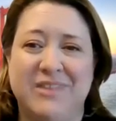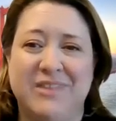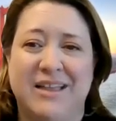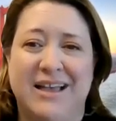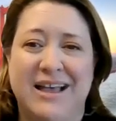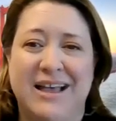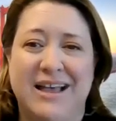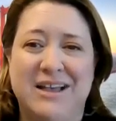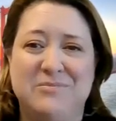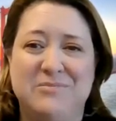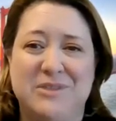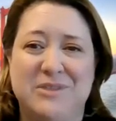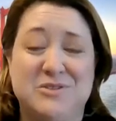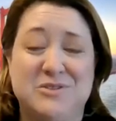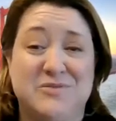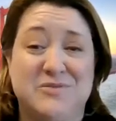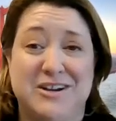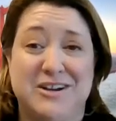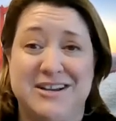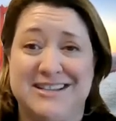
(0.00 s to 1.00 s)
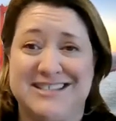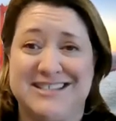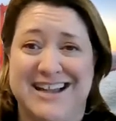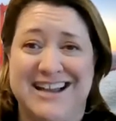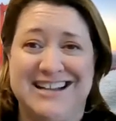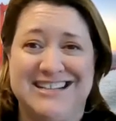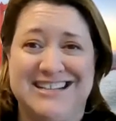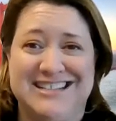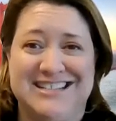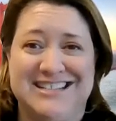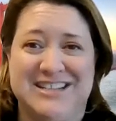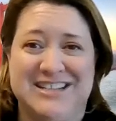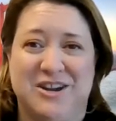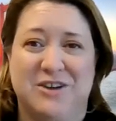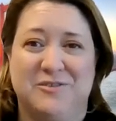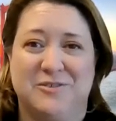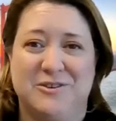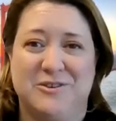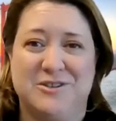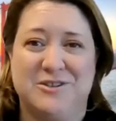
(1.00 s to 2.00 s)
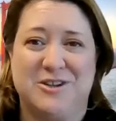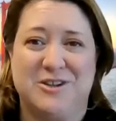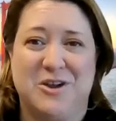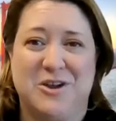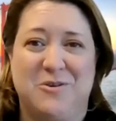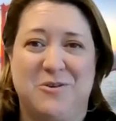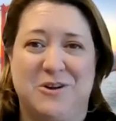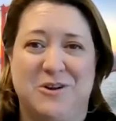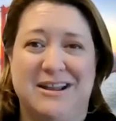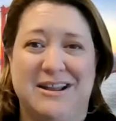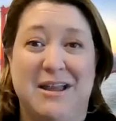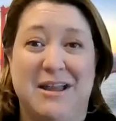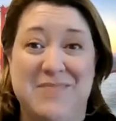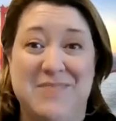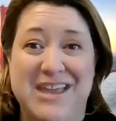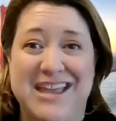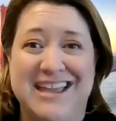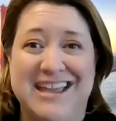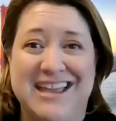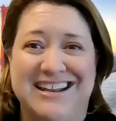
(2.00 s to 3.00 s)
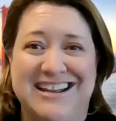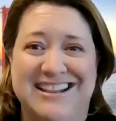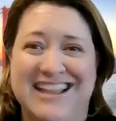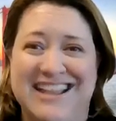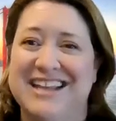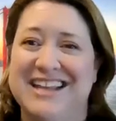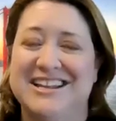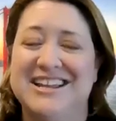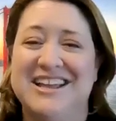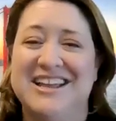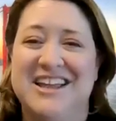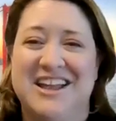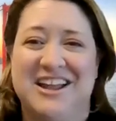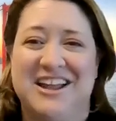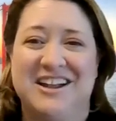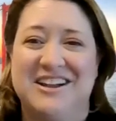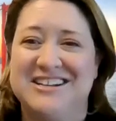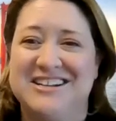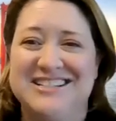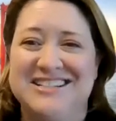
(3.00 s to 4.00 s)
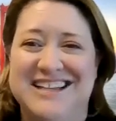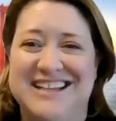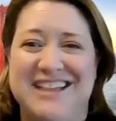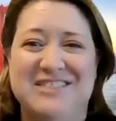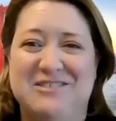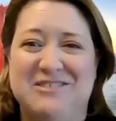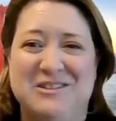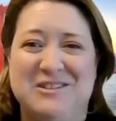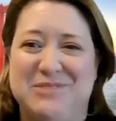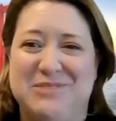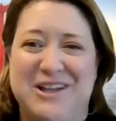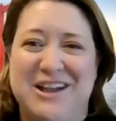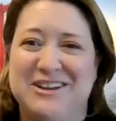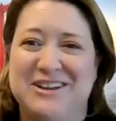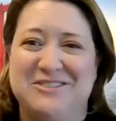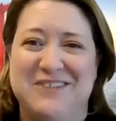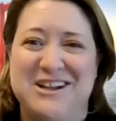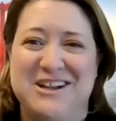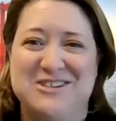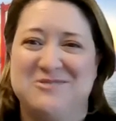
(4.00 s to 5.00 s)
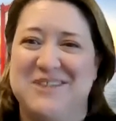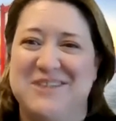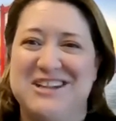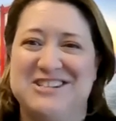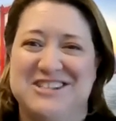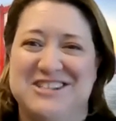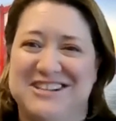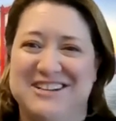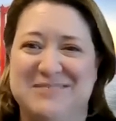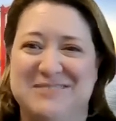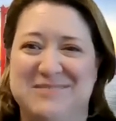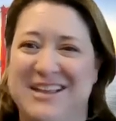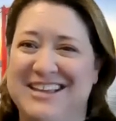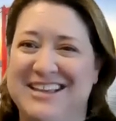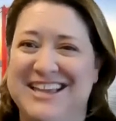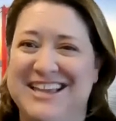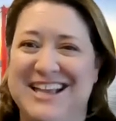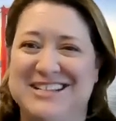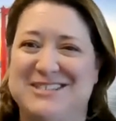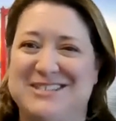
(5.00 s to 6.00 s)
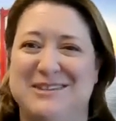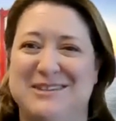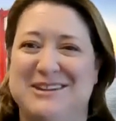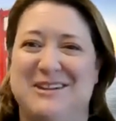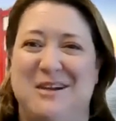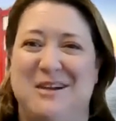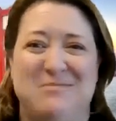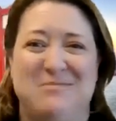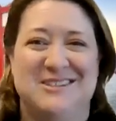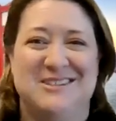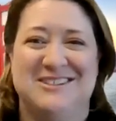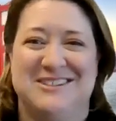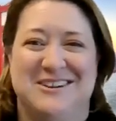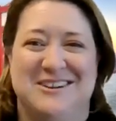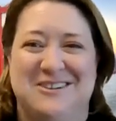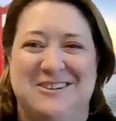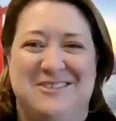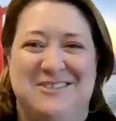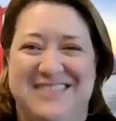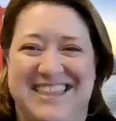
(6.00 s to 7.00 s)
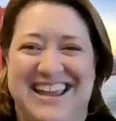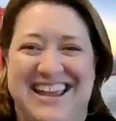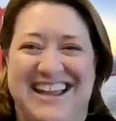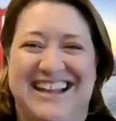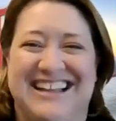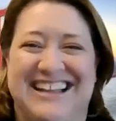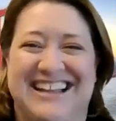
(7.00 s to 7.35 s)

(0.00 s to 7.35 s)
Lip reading: It was very exciting to see our first cohort come in, and then I got to stand there and applaud at graduation. I'm like, yes, we accomplished our whole thing.